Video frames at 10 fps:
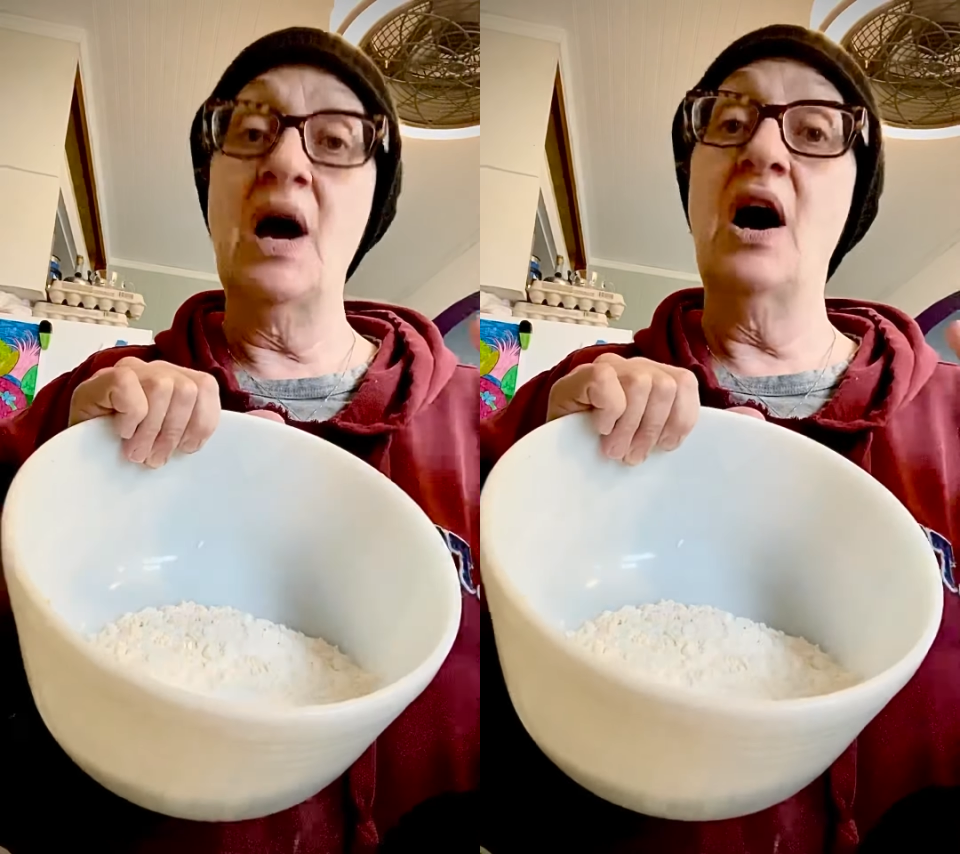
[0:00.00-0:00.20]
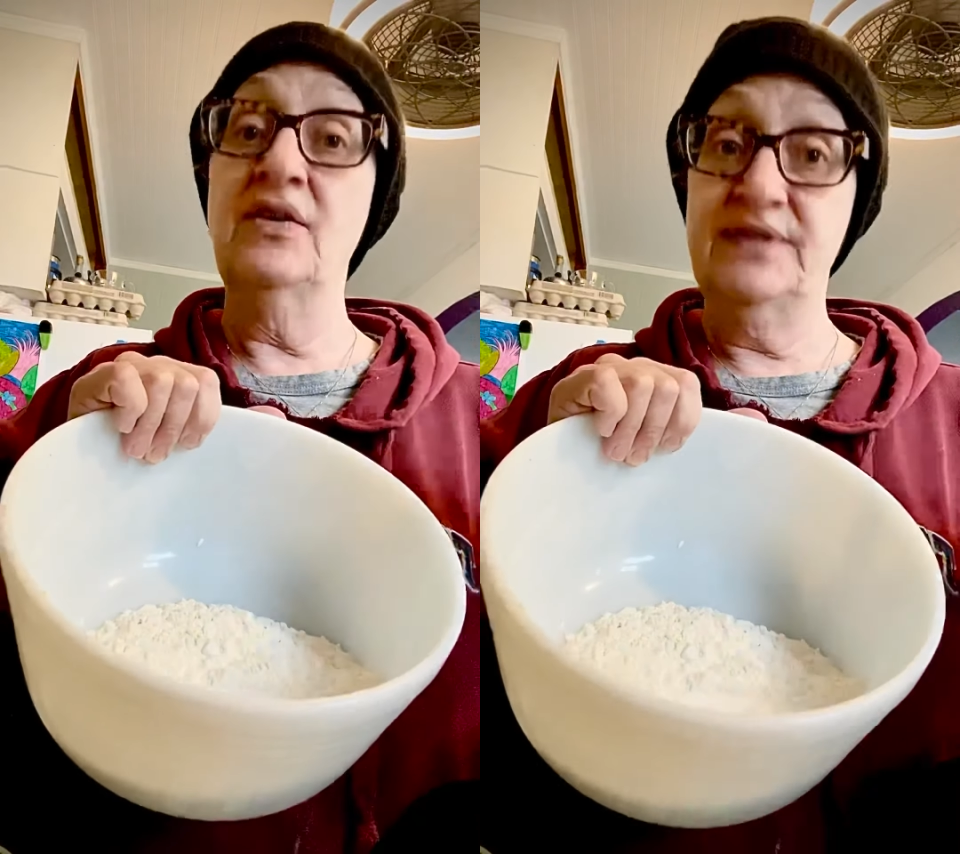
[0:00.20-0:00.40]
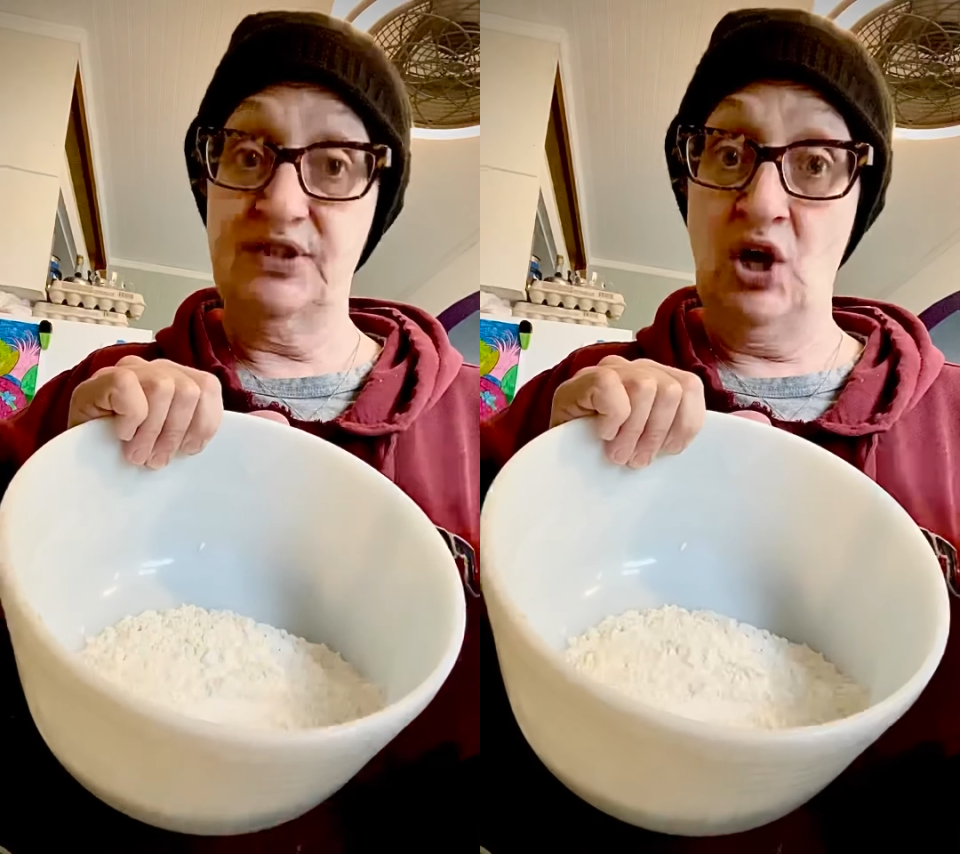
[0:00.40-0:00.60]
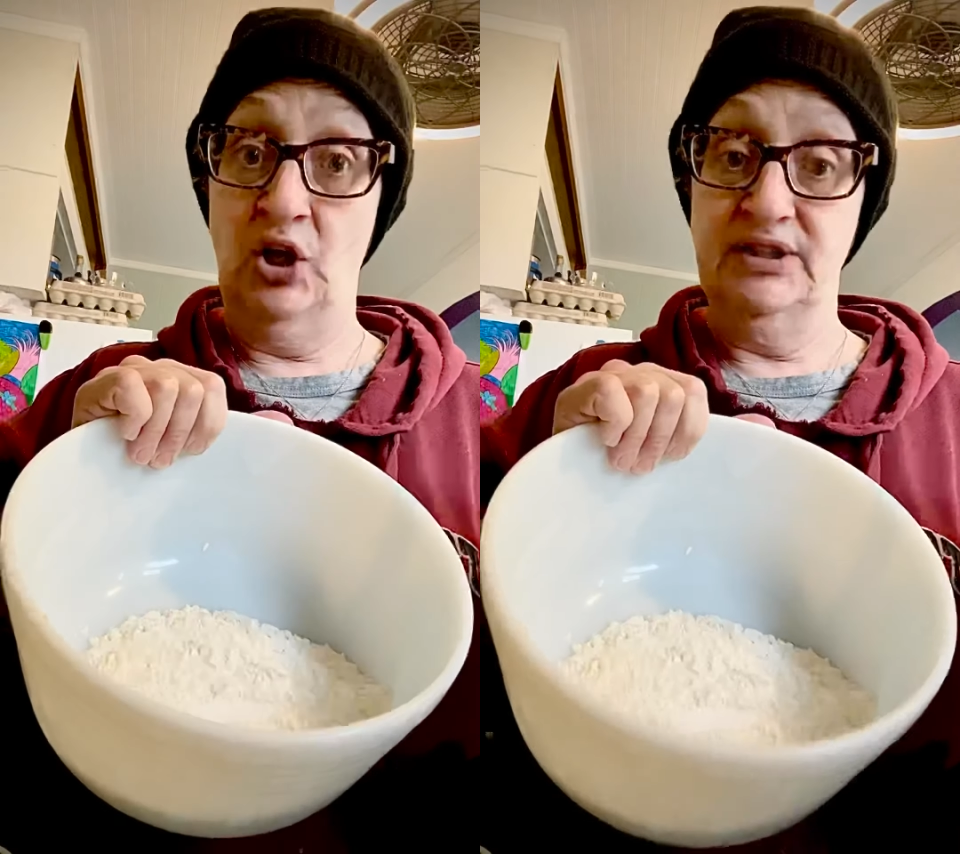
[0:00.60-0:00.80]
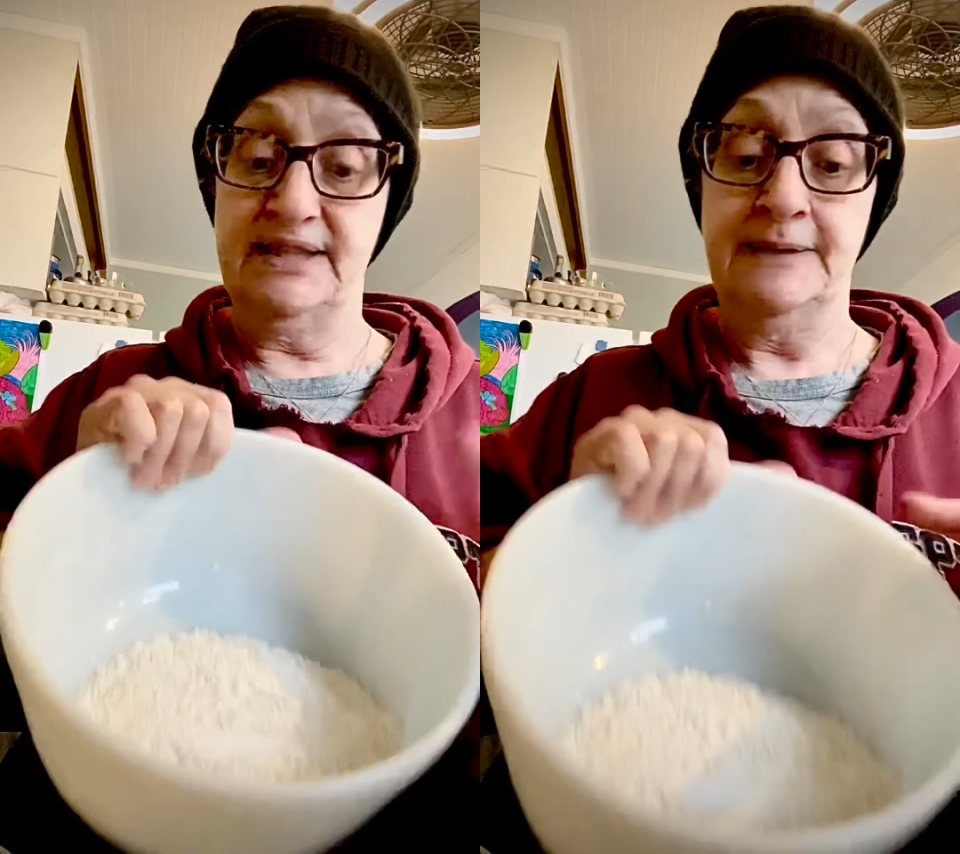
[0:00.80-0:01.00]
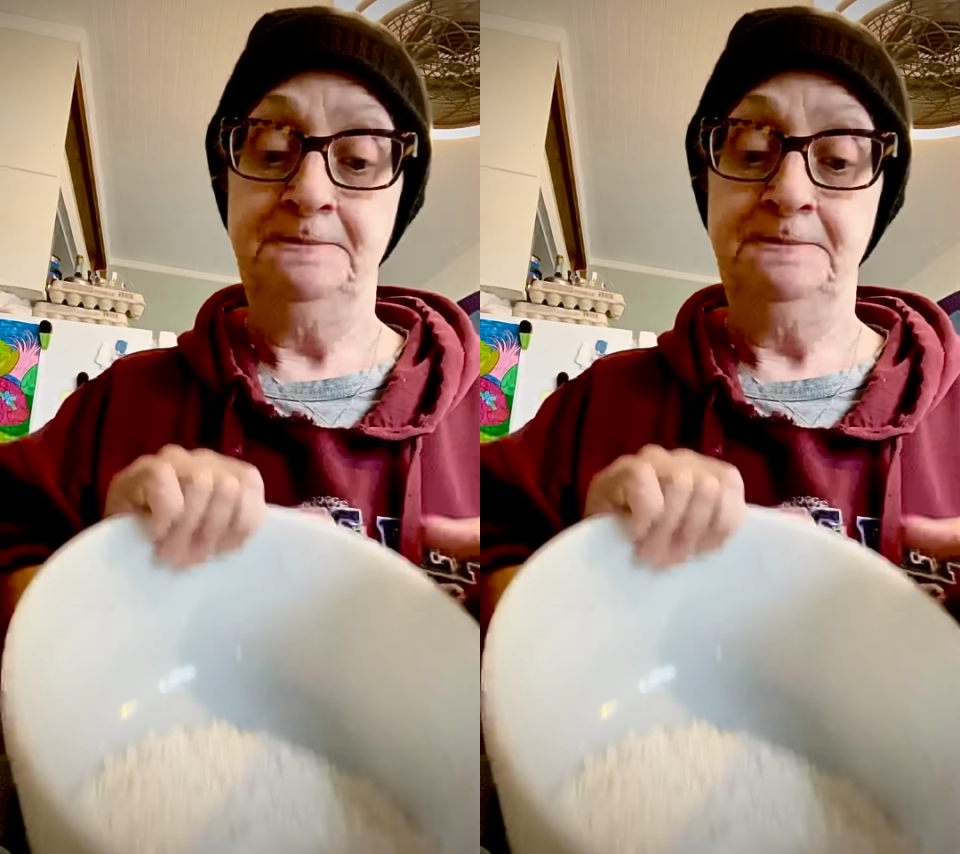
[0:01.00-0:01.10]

of salt.